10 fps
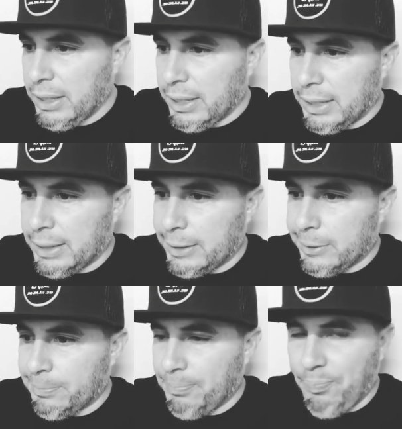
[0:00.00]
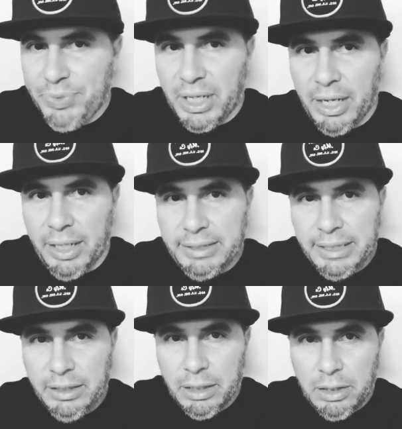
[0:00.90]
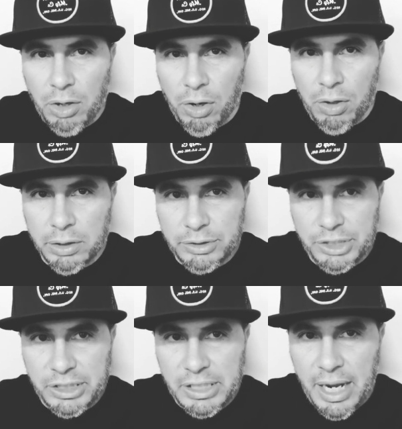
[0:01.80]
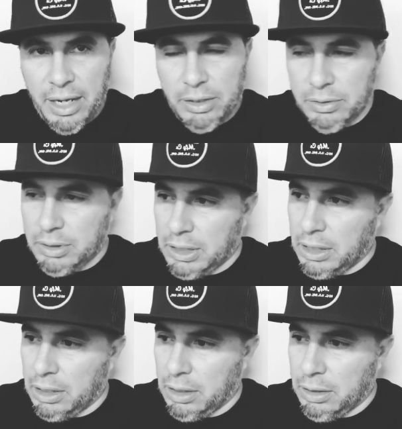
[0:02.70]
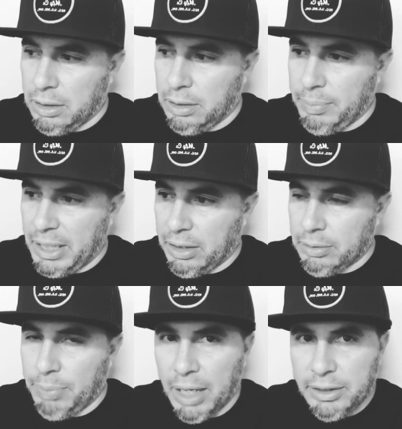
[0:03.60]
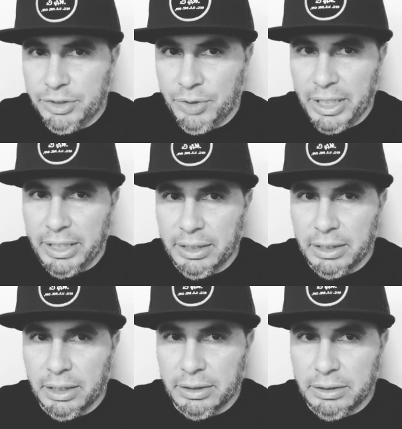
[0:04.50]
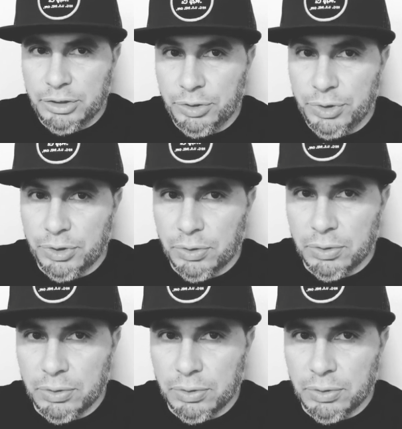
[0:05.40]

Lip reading: I did get a call just now about potty training a two-year-old